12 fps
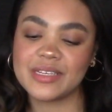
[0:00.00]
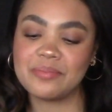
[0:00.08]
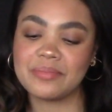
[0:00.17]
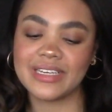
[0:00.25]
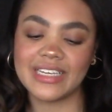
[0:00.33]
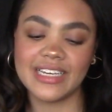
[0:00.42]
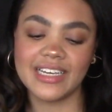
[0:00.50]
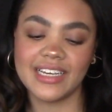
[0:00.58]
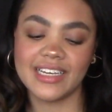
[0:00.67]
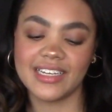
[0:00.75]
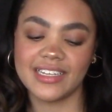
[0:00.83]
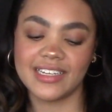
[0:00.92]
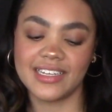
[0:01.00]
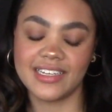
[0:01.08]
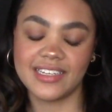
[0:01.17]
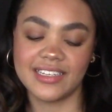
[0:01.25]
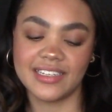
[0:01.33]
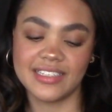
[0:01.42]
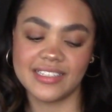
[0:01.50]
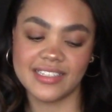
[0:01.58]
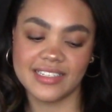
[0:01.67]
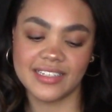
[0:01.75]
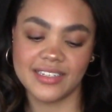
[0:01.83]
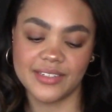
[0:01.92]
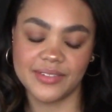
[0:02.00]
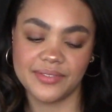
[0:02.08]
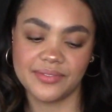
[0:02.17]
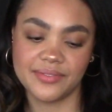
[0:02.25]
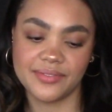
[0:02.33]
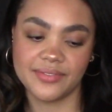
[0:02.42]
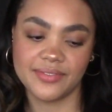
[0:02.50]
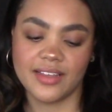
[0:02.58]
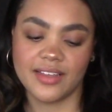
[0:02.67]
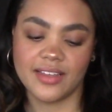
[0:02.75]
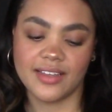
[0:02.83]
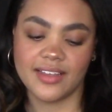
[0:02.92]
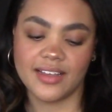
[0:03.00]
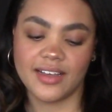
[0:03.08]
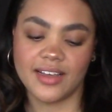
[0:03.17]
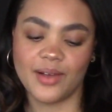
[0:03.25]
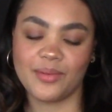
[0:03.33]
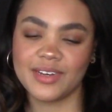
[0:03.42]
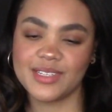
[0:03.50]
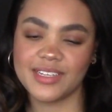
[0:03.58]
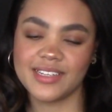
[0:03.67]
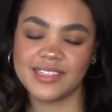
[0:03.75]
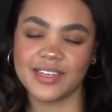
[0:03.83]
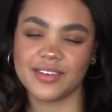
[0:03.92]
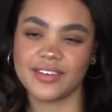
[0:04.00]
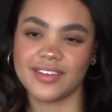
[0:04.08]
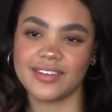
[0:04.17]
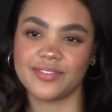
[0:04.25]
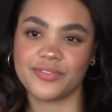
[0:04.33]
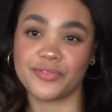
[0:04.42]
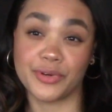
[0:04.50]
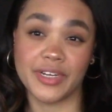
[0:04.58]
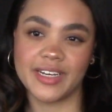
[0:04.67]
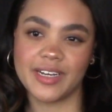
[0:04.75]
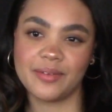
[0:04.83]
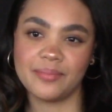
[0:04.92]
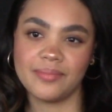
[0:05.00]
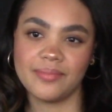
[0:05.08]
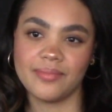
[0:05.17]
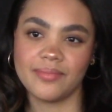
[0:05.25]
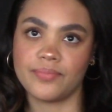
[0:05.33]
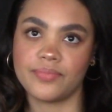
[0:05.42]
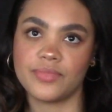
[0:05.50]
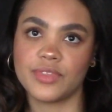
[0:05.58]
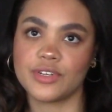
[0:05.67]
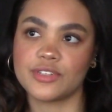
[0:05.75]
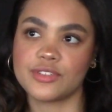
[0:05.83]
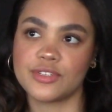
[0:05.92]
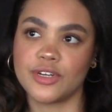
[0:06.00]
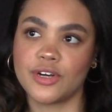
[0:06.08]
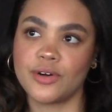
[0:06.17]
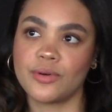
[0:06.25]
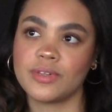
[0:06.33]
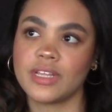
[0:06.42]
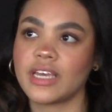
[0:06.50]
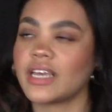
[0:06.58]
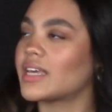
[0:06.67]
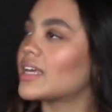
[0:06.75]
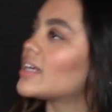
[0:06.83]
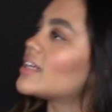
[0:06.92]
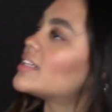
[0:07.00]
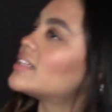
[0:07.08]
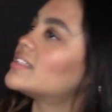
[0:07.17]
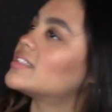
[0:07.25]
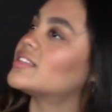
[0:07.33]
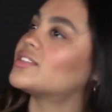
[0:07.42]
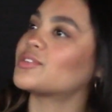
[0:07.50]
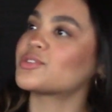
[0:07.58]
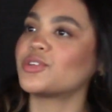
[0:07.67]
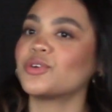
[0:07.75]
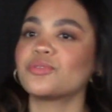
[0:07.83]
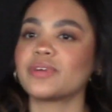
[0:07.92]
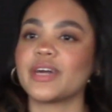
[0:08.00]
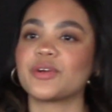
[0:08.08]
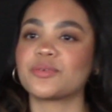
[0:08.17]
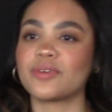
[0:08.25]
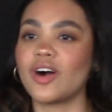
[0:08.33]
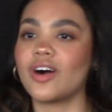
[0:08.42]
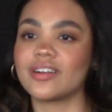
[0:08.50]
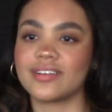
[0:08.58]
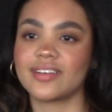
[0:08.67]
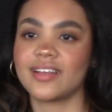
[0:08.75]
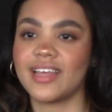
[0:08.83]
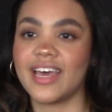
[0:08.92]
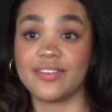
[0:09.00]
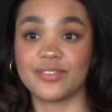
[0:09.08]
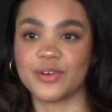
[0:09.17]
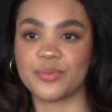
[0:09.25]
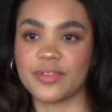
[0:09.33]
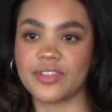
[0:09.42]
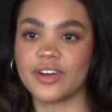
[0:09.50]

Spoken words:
to me is, I want to say it's like freedom. There's no right or wrong ever with